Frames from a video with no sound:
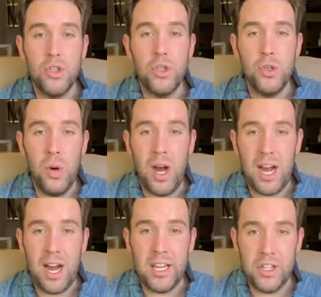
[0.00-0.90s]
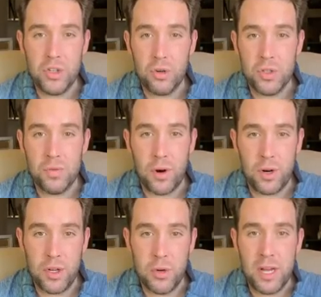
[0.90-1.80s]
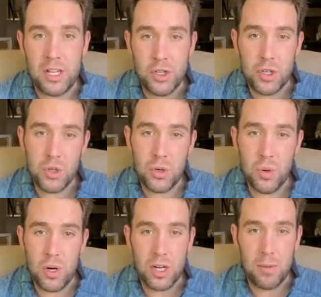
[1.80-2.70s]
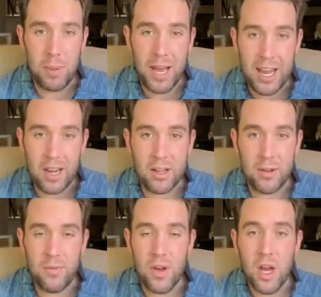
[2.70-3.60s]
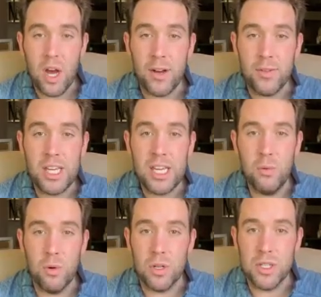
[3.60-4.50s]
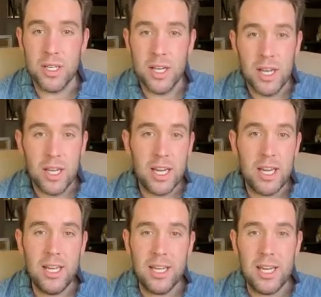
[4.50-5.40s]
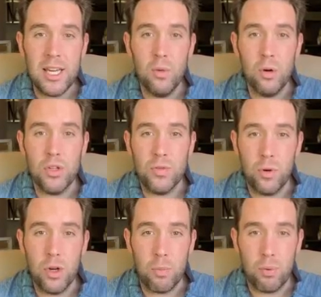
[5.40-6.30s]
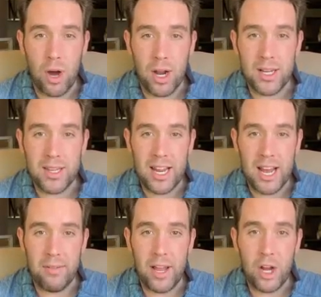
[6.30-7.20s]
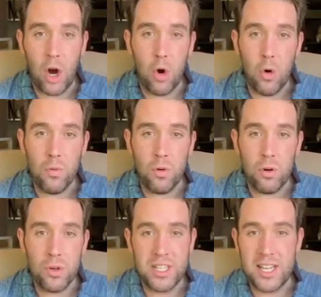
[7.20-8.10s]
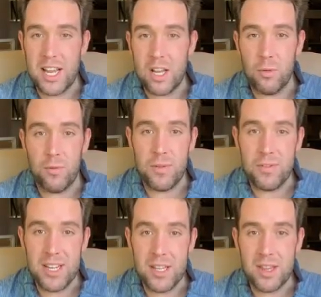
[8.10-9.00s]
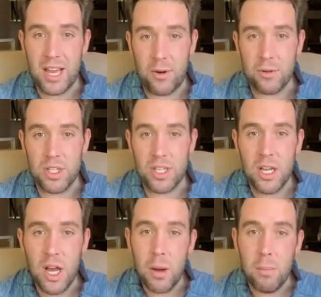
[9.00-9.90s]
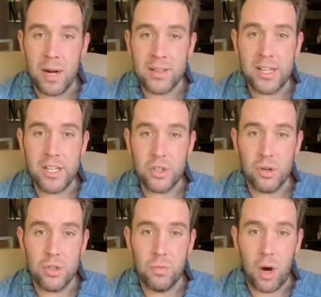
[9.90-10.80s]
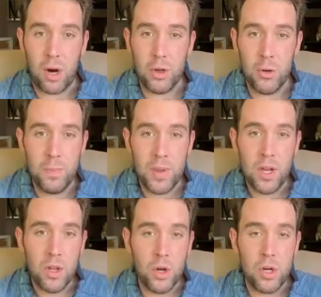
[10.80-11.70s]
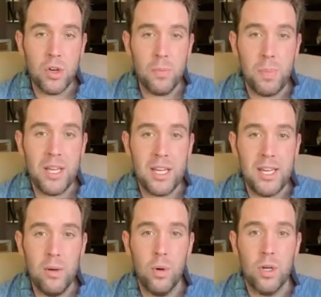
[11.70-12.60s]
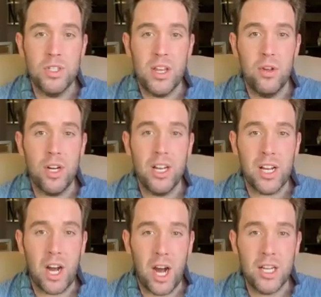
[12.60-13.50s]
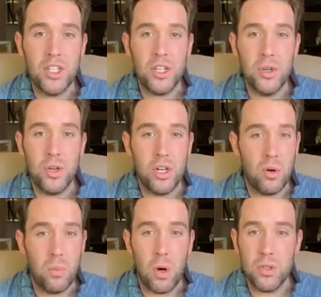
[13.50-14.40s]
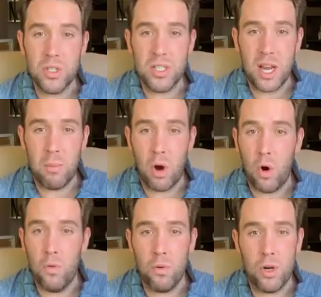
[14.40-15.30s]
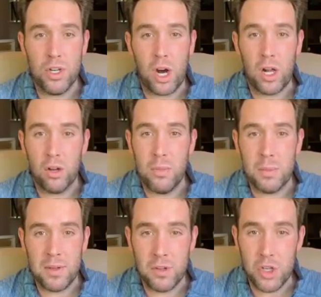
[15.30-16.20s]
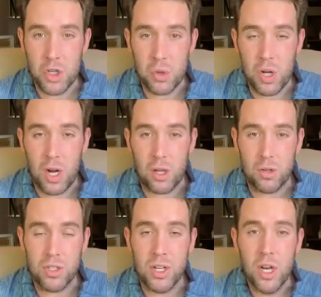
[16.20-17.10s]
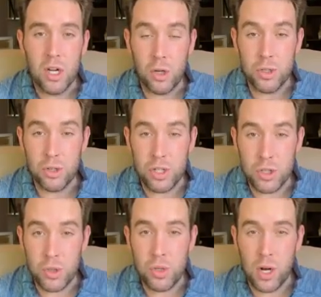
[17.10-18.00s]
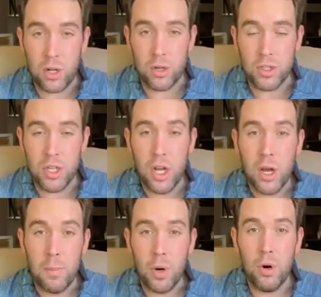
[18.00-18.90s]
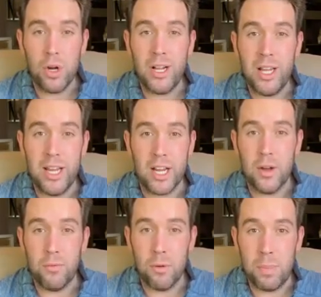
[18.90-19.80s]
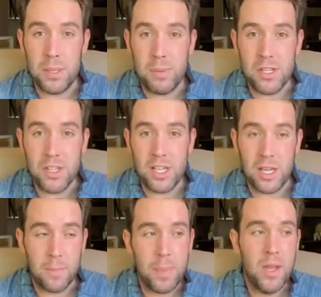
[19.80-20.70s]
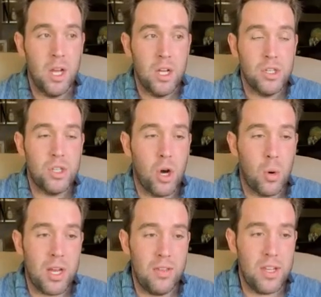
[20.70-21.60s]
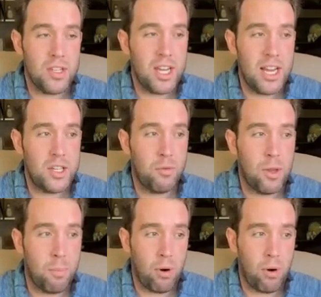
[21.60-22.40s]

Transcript: too high search volume and too competitive of keywords. Any keywords for your product that have like over 10 or 15,000 monthly search volume, those are big keywords, and they're going to cost you, most of the time over $1, maybe even $2, closer to $2 per click for PPC. So in this case, for the